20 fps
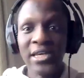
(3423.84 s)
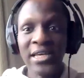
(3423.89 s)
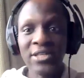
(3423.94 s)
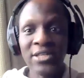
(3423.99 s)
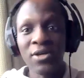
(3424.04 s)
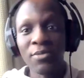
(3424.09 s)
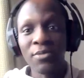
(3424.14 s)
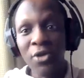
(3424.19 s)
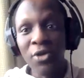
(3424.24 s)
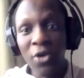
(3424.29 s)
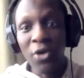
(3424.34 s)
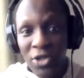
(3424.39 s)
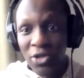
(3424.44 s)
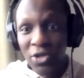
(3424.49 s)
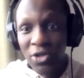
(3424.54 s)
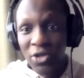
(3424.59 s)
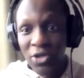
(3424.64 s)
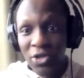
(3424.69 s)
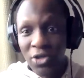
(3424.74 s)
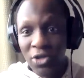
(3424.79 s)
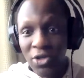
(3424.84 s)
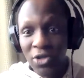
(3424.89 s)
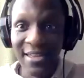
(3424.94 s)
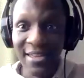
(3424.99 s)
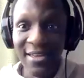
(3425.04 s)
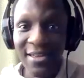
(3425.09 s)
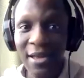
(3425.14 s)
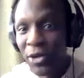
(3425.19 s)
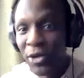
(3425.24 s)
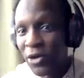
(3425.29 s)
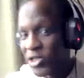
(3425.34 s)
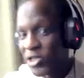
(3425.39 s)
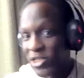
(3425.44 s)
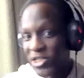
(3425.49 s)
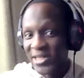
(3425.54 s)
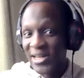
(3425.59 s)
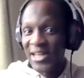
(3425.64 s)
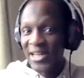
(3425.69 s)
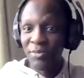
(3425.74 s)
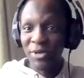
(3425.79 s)
some course already in tech because she's
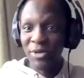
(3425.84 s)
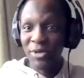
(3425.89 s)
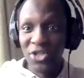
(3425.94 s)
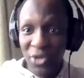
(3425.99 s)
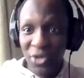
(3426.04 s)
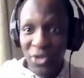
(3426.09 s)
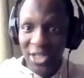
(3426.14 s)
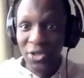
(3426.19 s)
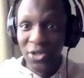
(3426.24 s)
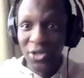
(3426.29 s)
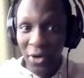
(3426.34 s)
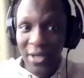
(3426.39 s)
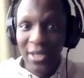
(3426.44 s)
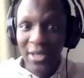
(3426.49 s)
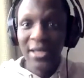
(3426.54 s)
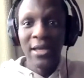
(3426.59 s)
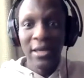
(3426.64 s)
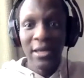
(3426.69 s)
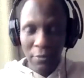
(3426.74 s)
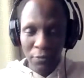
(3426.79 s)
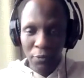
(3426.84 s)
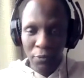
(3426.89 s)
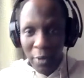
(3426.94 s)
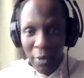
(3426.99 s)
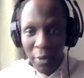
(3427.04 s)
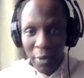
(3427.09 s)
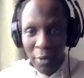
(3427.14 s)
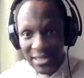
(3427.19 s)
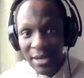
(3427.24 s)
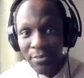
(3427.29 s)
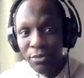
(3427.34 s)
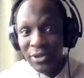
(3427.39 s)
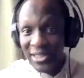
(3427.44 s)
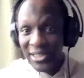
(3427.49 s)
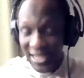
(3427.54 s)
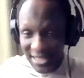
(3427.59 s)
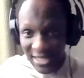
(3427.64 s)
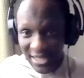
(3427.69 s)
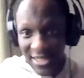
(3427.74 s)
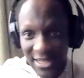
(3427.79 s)
an administrator, for example,
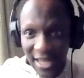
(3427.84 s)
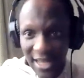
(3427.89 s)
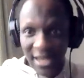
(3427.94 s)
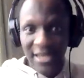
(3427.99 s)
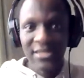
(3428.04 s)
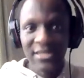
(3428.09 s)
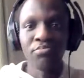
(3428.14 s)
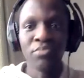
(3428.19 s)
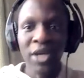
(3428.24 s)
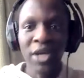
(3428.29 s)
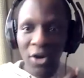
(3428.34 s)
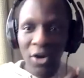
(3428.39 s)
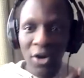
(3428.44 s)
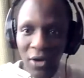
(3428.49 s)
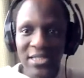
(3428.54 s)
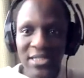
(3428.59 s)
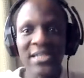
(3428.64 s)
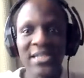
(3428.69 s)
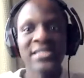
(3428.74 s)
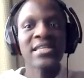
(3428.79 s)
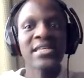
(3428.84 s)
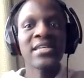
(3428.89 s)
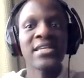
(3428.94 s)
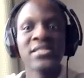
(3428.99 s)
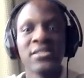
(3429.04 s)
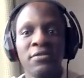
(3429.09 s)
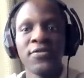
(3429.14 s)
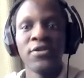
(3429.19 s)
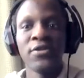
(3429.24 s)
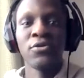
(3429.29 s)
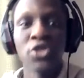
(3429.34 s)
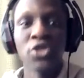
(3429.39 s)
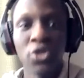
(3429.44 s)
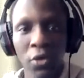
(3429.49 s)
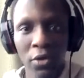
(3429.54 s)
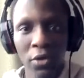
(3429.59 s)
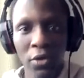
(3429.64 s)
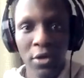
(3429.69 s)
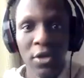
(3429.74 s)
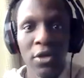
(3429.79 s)
data science, because it is the future.
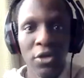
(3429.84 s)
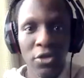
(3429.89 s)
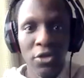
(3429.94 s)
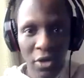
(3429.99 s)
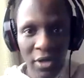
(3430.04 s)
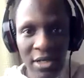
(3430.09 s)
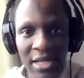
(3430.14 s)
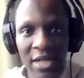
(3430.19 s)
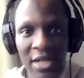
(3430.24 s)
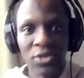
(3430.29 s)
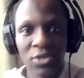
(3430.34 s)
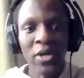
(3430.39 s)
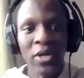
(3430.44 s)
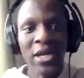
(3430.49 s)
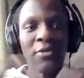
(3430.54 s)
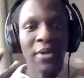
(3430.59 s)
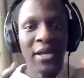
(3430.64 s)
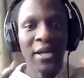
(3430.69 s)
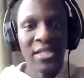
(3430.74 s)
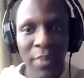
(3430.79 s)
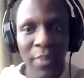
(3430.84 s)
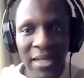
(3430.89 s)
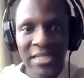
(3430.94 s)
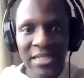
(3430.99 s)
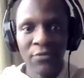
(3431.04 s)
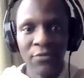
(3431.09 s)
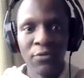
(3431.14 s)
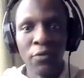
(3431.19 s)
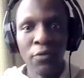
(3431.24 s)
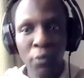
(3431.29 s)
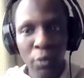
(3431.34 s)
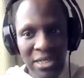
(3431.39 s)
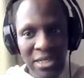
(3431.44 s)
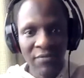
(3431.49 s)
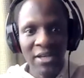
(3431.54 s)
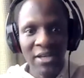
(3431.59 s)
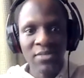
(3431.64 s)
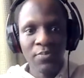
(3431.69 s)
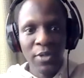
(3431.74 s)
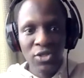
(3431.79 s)
You understand? So irrespective of
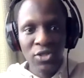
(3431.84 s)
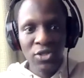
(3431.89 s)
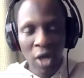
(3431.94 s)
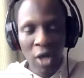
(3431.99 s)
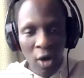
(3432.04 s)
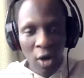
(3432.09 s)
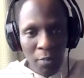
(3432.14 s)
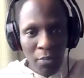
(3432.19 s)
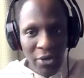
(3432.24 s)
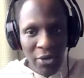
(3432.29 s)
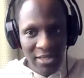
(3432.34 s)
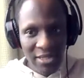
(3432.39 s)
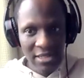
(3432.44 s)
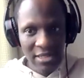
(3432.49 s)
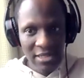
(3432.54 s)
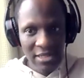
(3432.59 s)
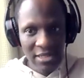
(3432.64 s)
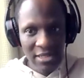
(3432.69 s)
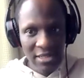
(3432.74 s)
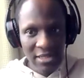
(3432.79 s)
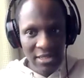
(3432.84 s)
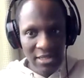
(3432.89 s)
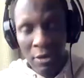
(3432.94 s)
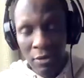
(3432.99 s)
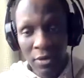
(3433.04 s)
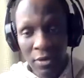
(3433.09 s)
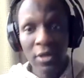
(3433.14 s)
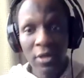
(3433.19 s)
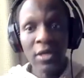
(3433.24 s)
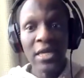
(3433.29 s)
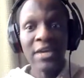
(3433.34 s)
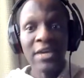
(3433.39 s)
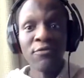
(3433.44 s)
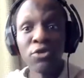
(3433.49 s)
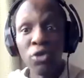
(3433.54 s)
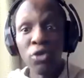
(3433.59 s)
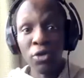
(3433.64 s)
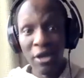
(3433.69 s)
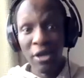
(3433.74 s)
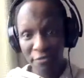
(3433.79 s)
whichever space you're operating in right now, even
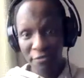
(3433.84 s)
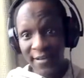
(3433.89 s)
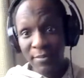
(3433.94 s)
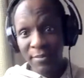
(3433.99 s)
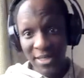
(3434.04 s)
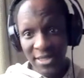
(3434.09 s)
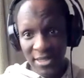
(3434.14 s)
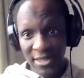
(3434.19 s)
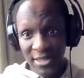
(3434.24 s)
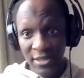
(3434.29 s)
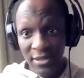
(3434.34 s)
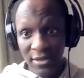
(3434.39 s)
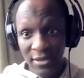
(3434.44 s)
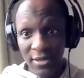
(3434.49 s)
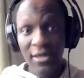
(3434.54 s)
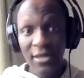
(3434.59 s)
though you're a pharmacy